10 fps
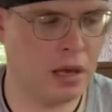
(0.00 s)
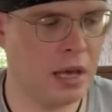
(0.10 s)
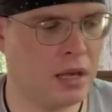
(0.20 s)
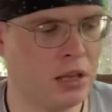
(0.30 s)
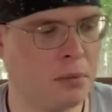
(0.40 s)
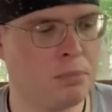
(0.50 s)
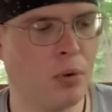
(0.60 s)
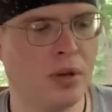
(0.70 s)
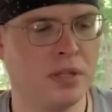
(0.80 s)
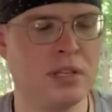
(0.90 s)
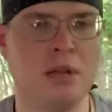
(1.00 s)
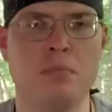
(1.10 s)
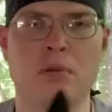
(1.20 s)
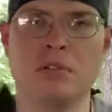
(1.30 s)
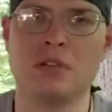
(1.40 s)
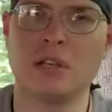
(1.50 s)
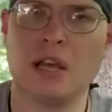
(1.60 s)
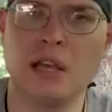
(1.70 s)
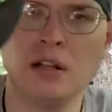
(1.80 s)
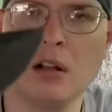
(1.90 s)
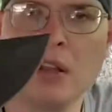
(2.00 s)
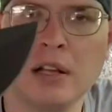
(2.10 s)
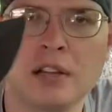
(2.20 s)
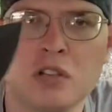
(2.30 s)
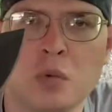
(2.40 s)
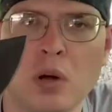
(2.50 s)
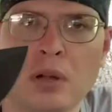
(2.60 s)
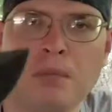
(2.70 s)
a clip point tip design like this one,